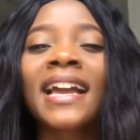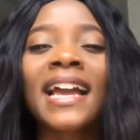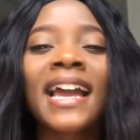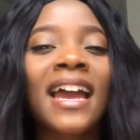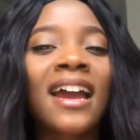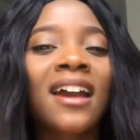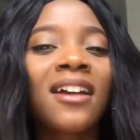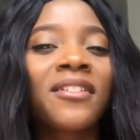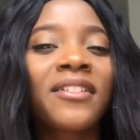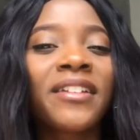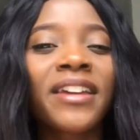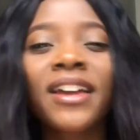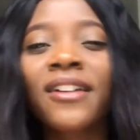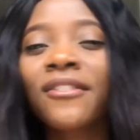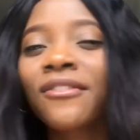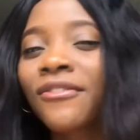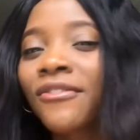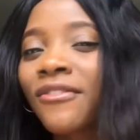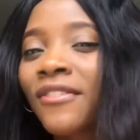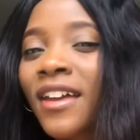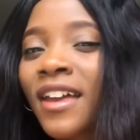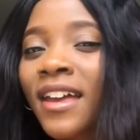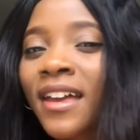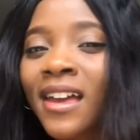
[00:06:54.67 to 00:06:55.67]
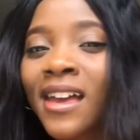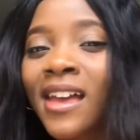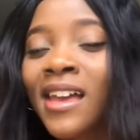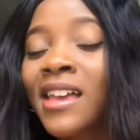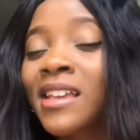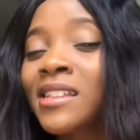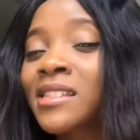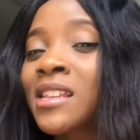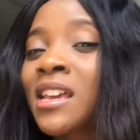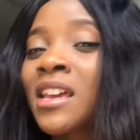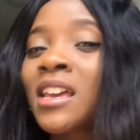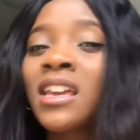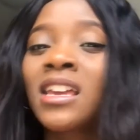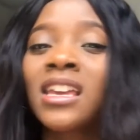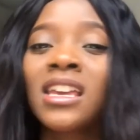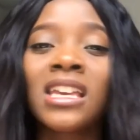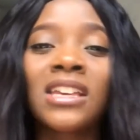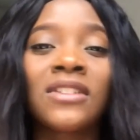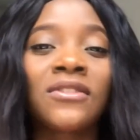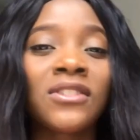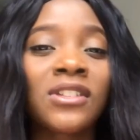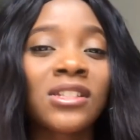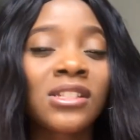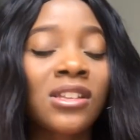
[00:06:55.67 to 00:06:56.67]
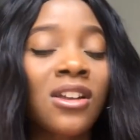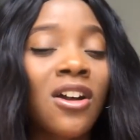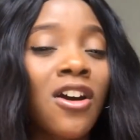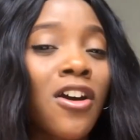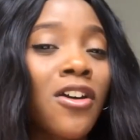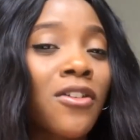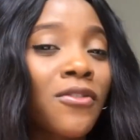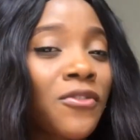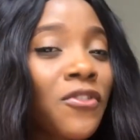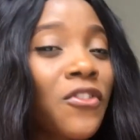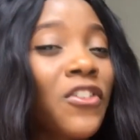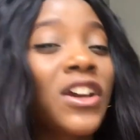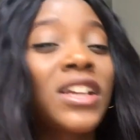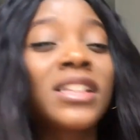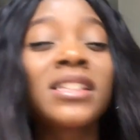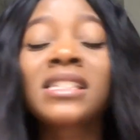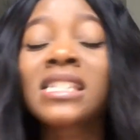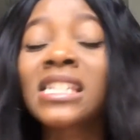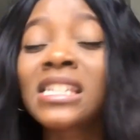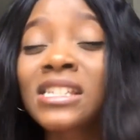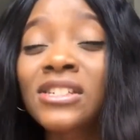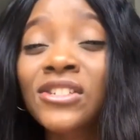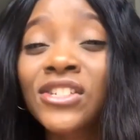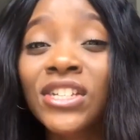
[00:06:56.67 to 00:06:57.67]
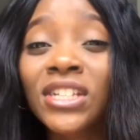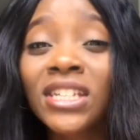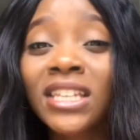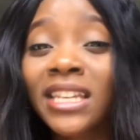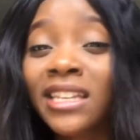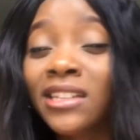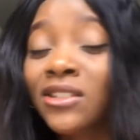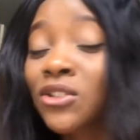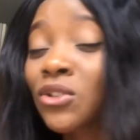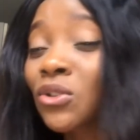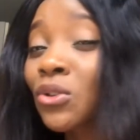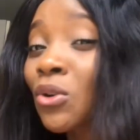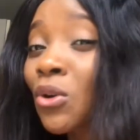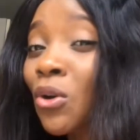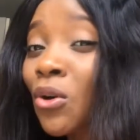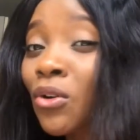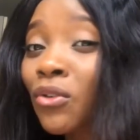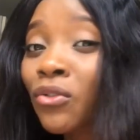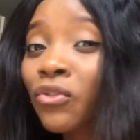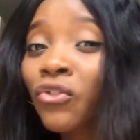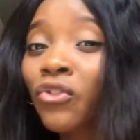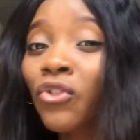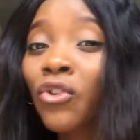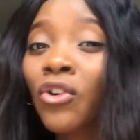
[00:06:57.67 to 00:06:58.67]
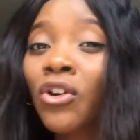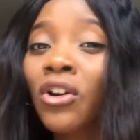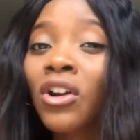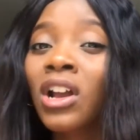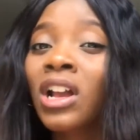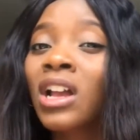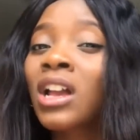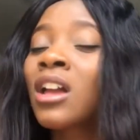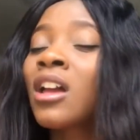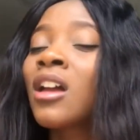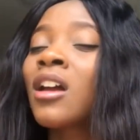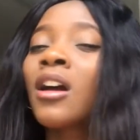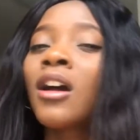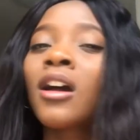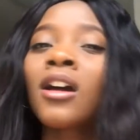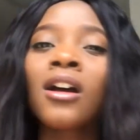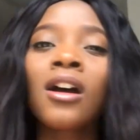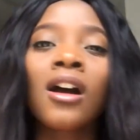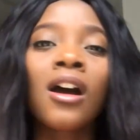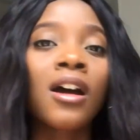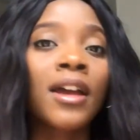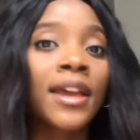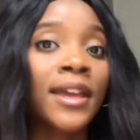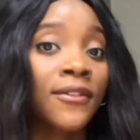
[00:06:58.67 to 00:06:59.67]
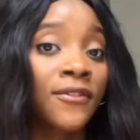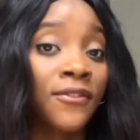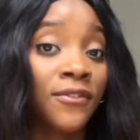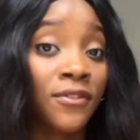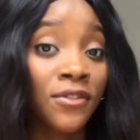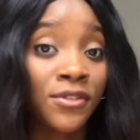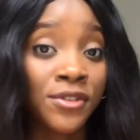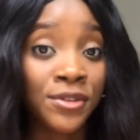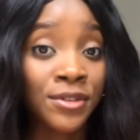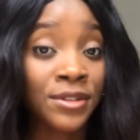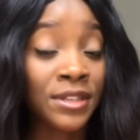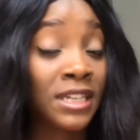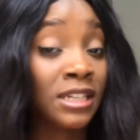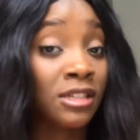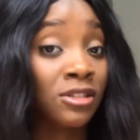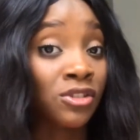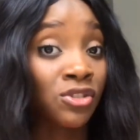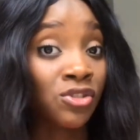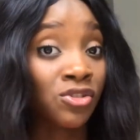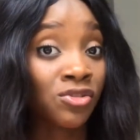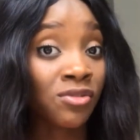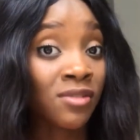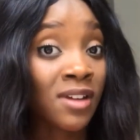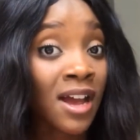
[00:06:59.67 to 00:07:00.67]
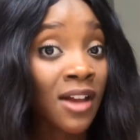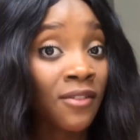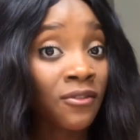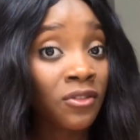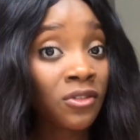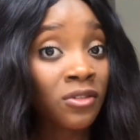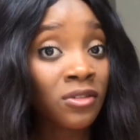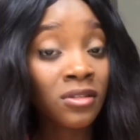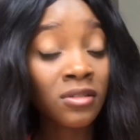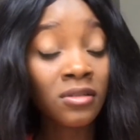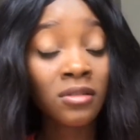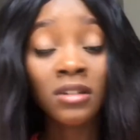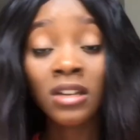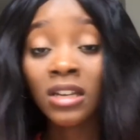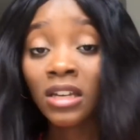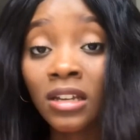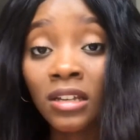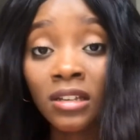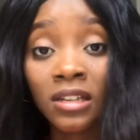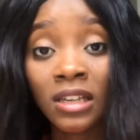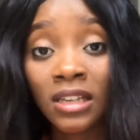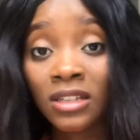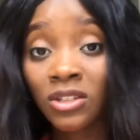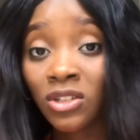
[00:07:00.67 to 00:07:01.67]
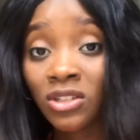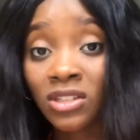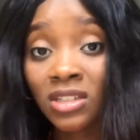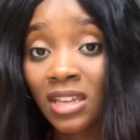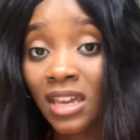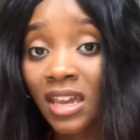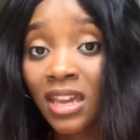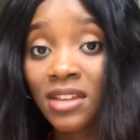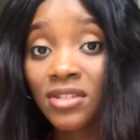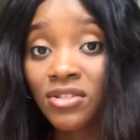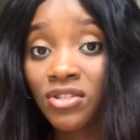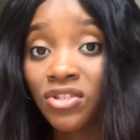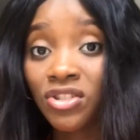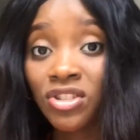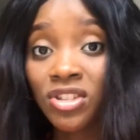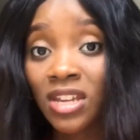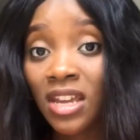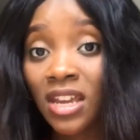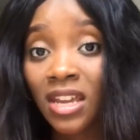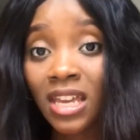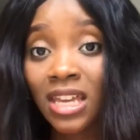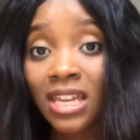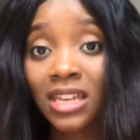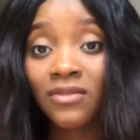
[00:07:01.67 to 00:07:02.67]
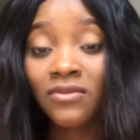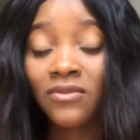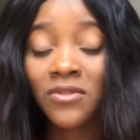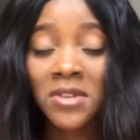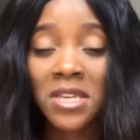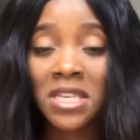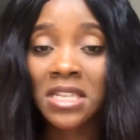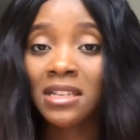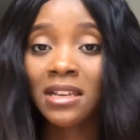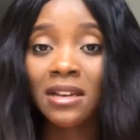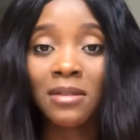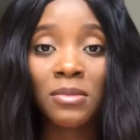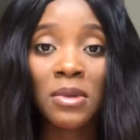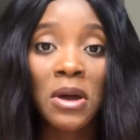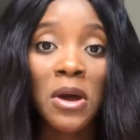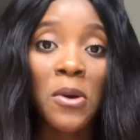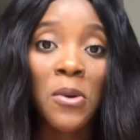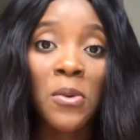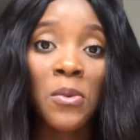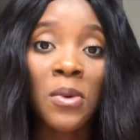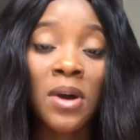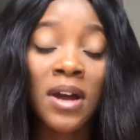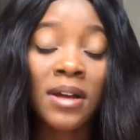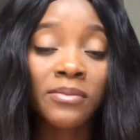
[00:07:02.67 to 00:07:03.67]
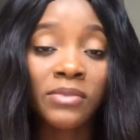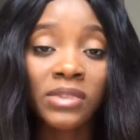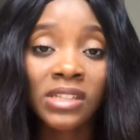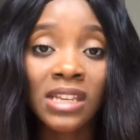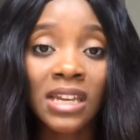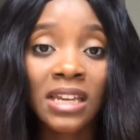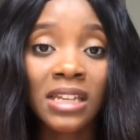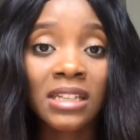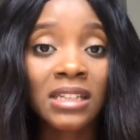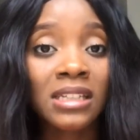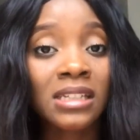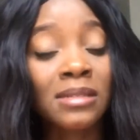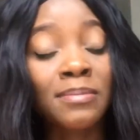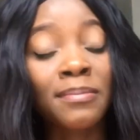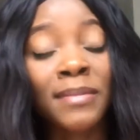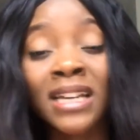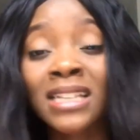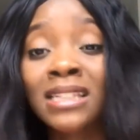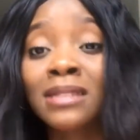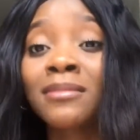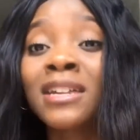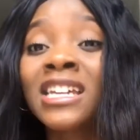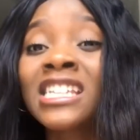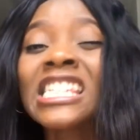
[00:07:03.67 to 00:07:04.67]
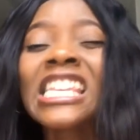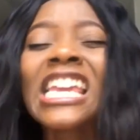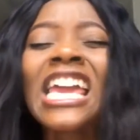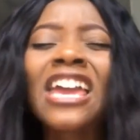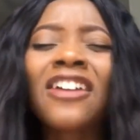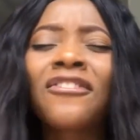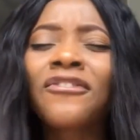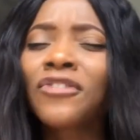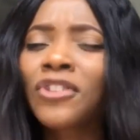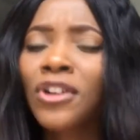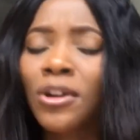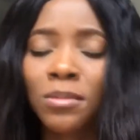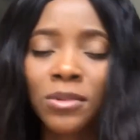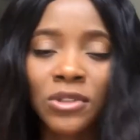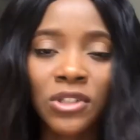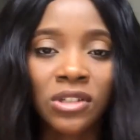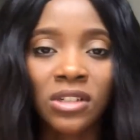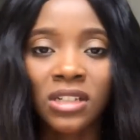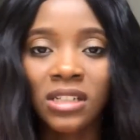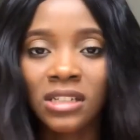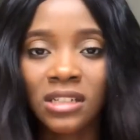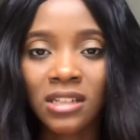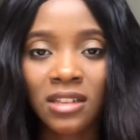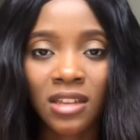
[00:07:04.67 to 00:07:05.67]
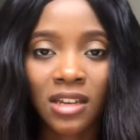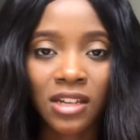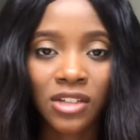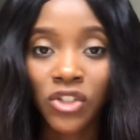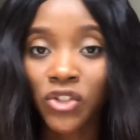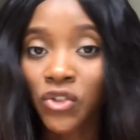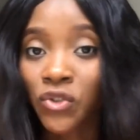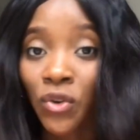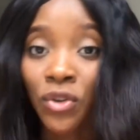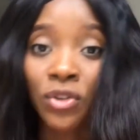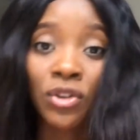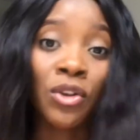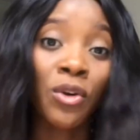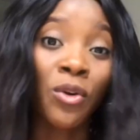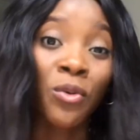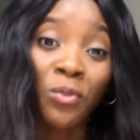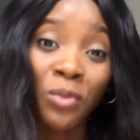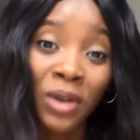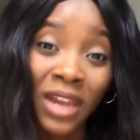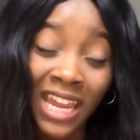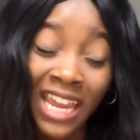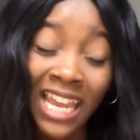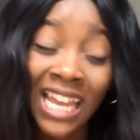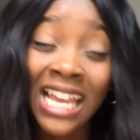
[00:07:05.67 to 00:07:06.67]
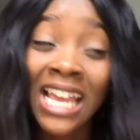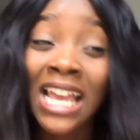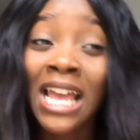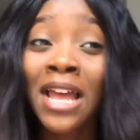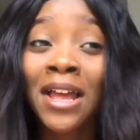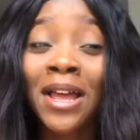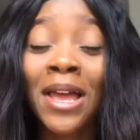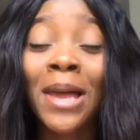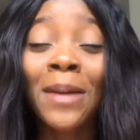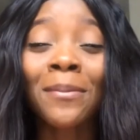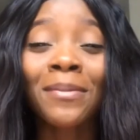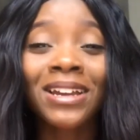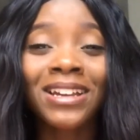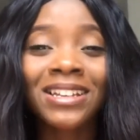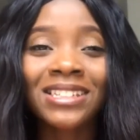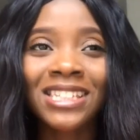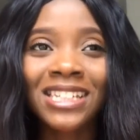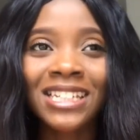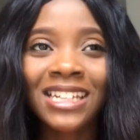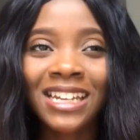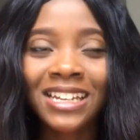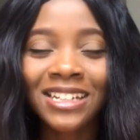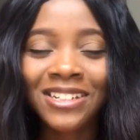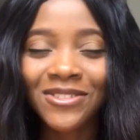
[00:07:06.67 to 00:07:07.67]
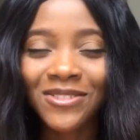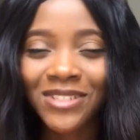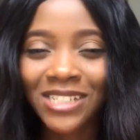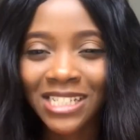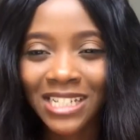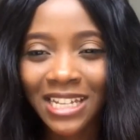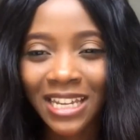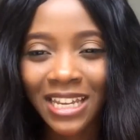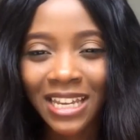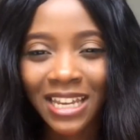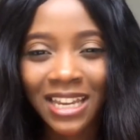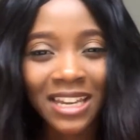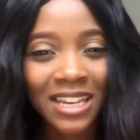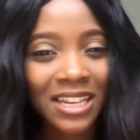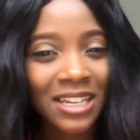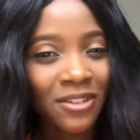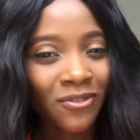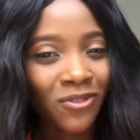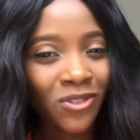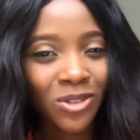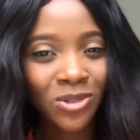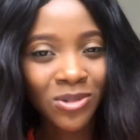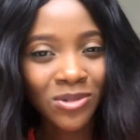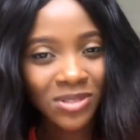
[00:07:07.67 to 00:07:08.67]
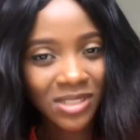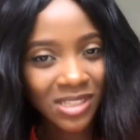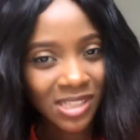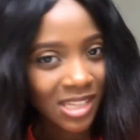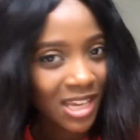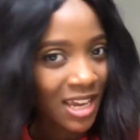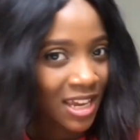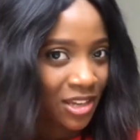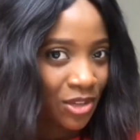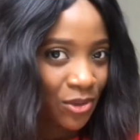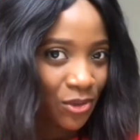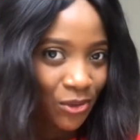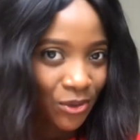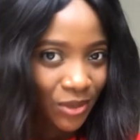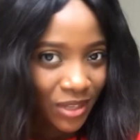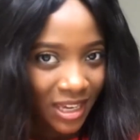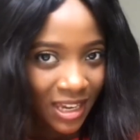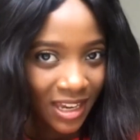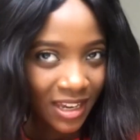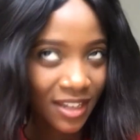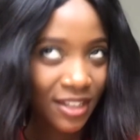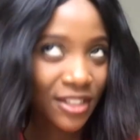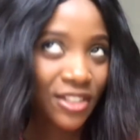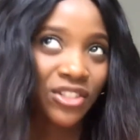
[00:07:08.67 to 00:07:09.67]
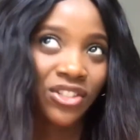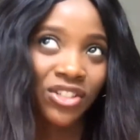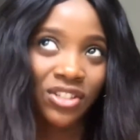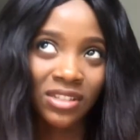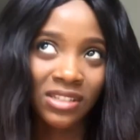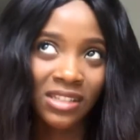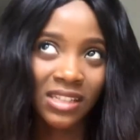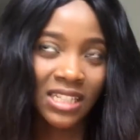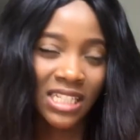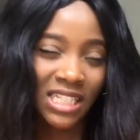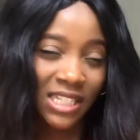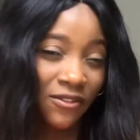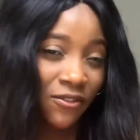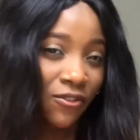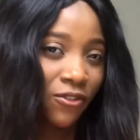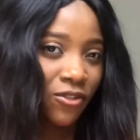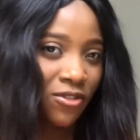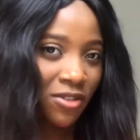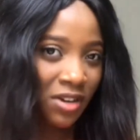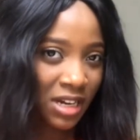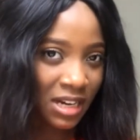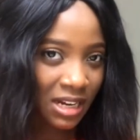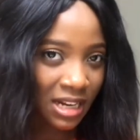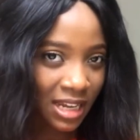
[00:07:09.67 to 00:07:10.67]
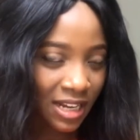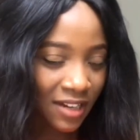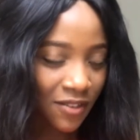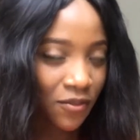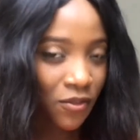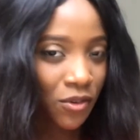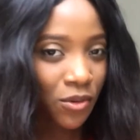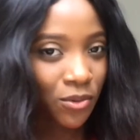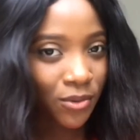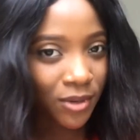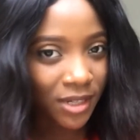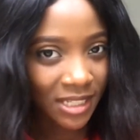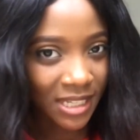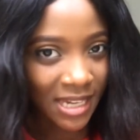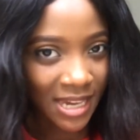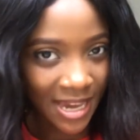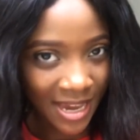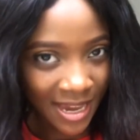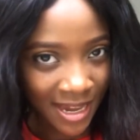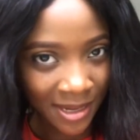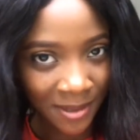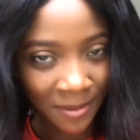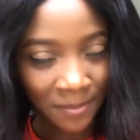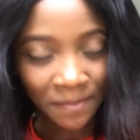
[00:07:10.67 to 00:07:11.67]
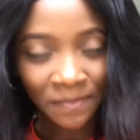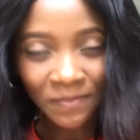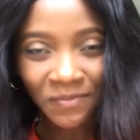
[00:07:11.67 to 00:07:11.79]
career fairs, if it's conferences you need to go for, if you need to travel, you just get Schengen visa. But what I'm saying is maximize every opportunity that is thrown your way, because at the end of the day, yeah, if you don't stay in UK, you're just in a foreign land for 1 year.